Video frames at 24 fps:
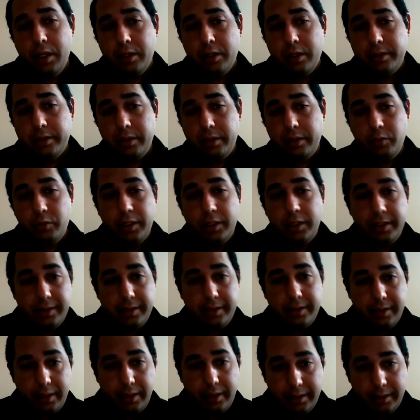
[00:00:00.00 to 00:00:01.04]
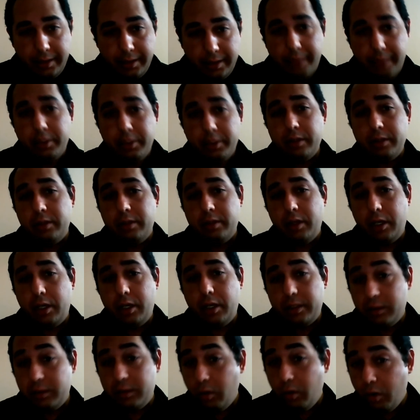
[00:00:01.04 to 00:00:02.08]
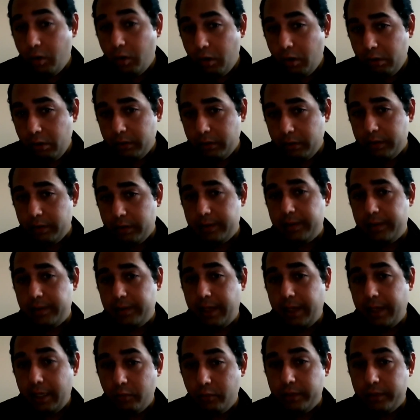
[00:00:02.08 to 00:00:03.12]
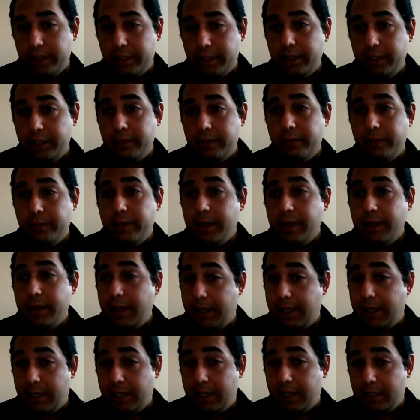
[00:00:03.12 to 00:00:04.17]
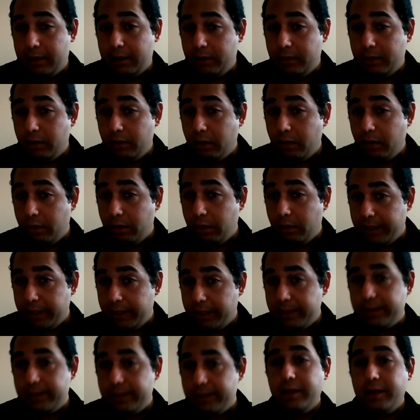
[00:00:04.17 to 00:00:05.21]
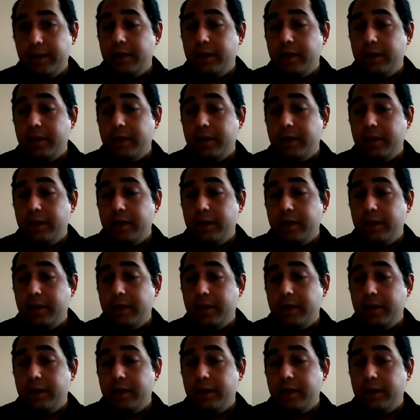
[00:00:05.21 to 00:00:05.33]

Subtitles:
They will examine stockholders' equity and earnings,